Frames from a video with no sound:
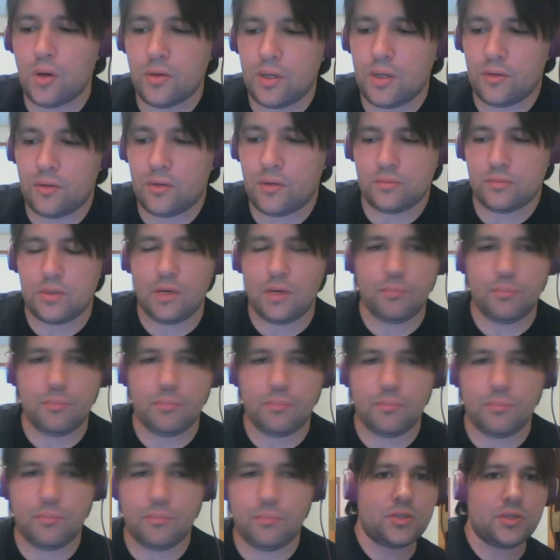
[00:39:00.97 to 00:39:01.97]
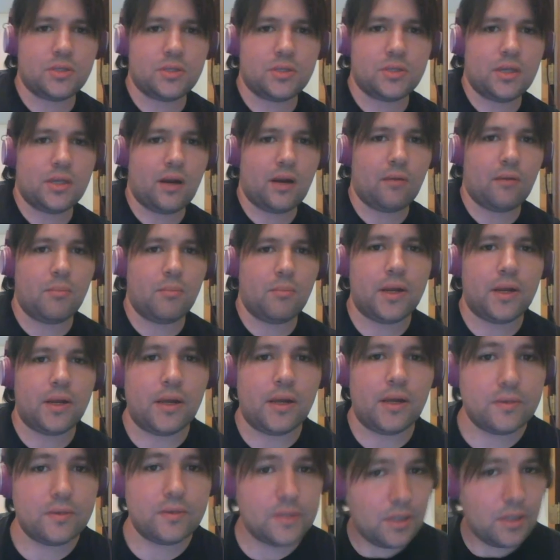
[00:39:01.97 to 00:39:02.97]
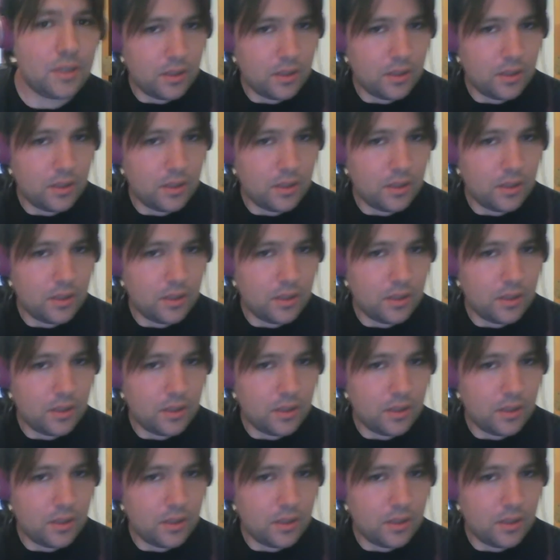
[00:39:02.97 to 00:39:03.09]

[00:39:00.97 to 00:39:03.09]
they're people just like everybody else.